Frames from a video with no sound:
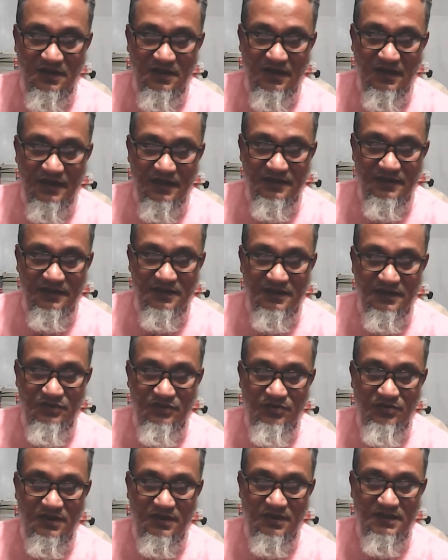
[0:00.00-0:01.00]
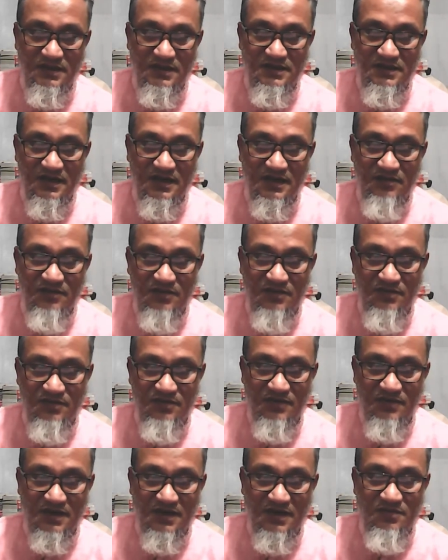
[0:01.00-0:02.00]
And this one is adverb.
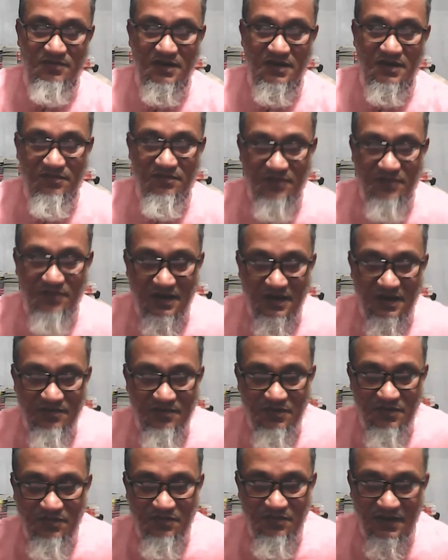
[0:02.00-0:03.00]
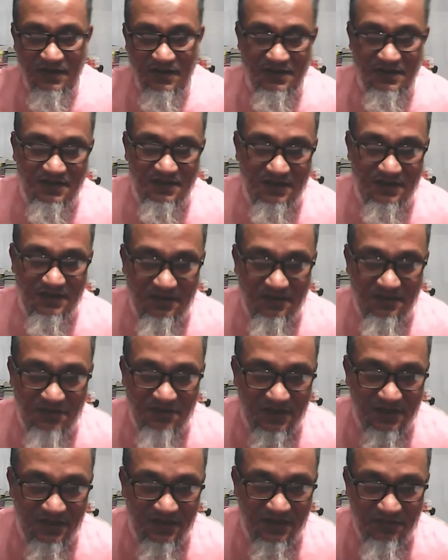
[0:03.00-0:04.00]
Adverb can be placed in the
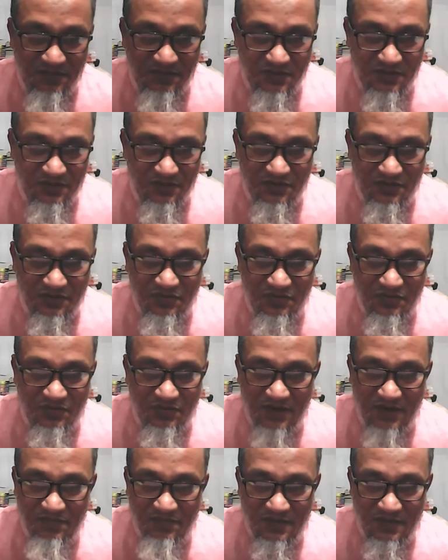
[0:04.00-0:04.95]
middle between two verbs.